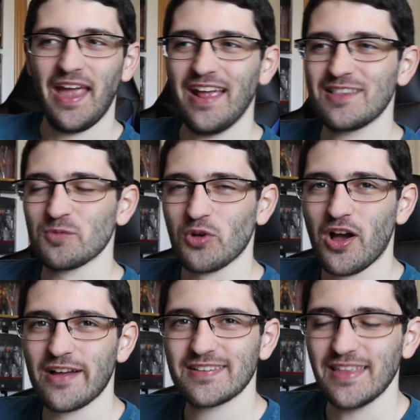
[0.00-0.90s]
It's
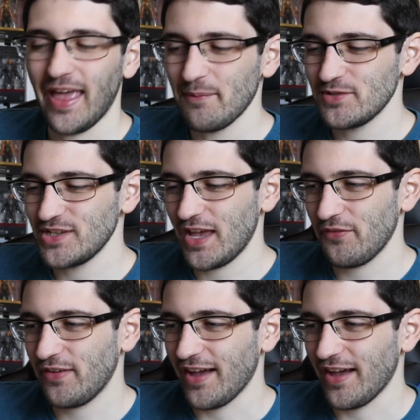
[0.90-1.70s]
Ross, the MGF